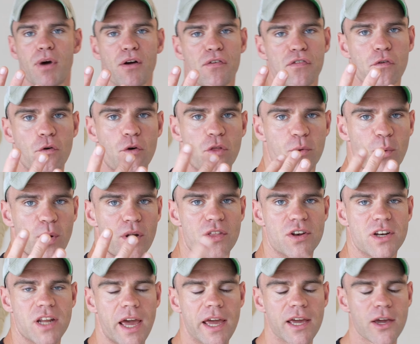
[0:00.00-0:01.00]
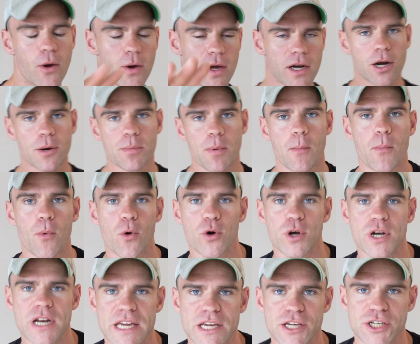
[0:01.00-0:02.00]
My fourth one of the day, going a little bit more
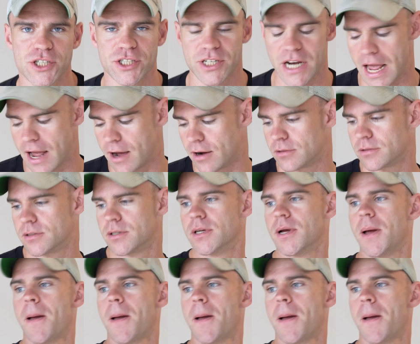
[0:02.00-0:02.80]
niche now,